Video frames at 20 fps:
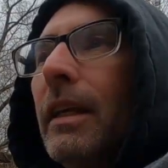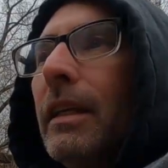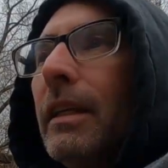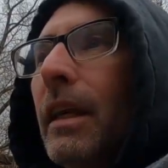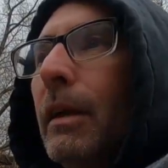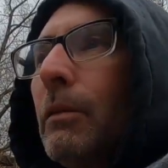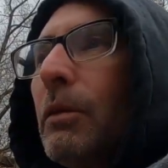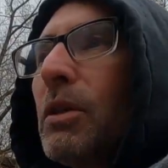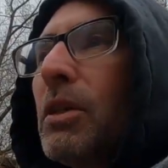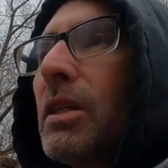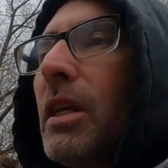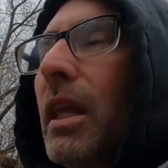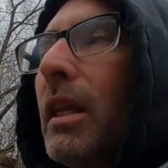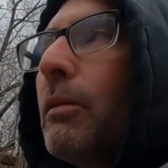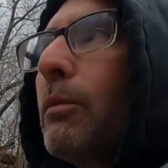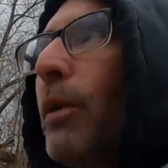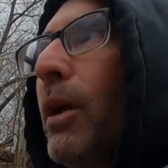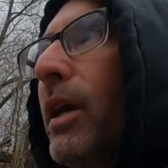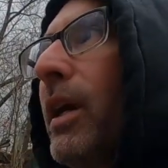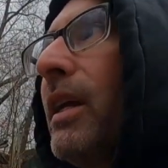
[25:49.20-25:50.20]
they were
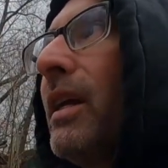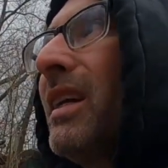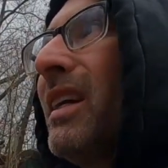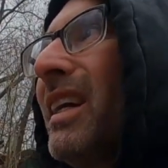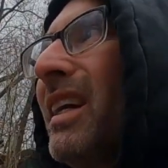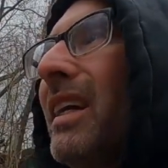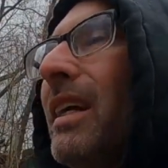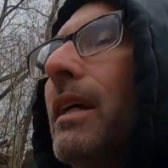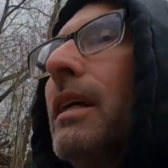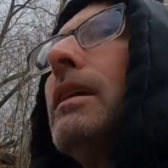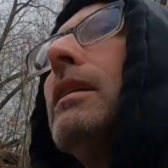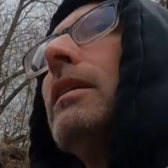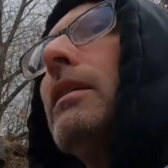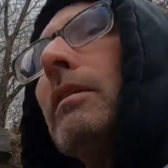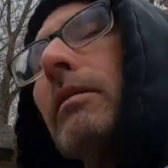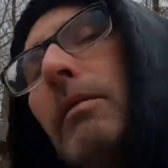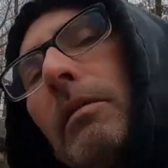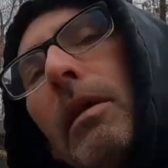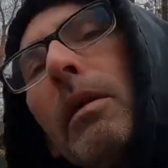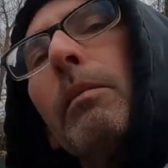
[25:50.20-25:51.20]
celebrating
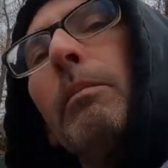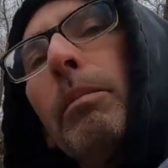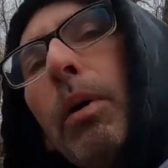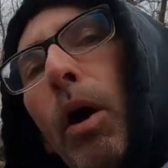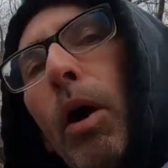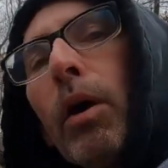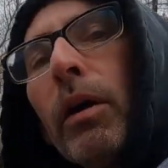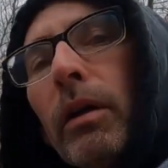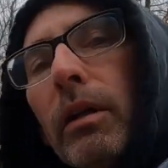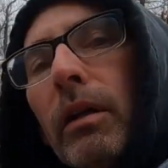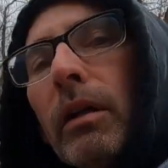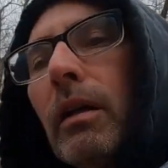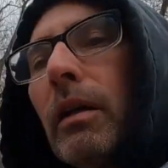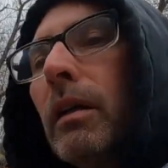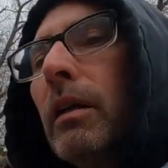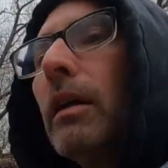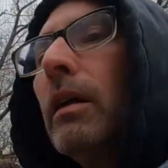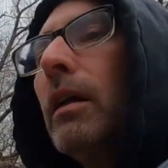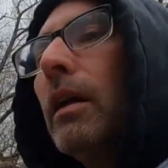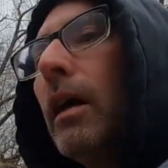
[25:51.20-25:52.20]
part
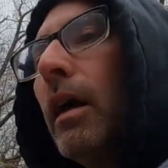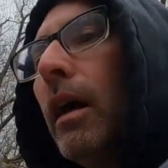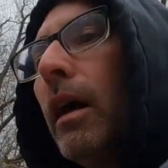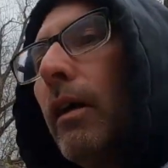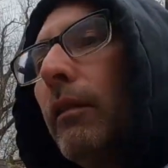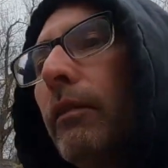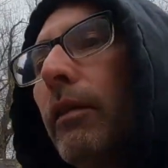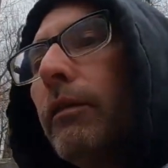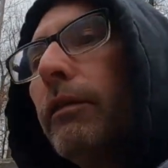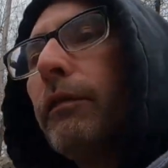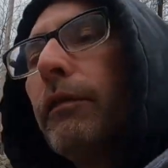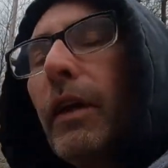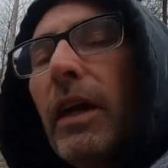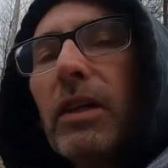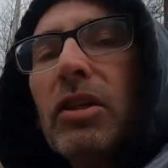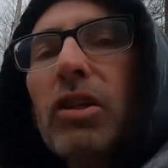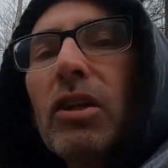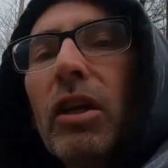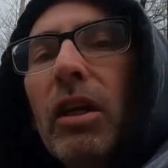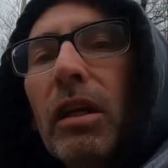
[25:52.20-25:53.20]
of the
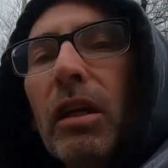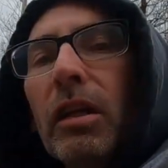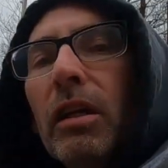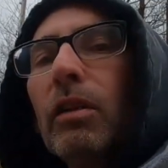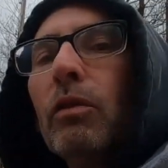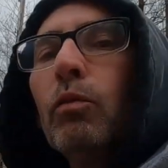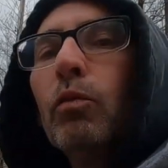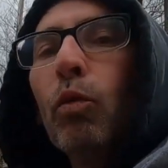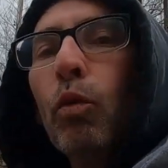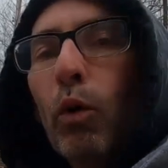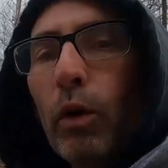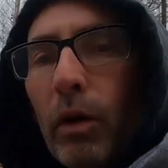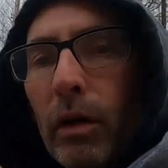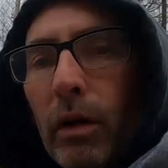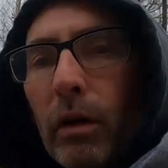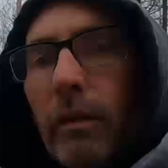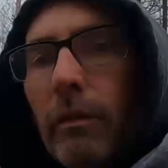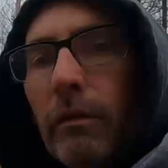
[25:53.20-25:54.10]
French Indian War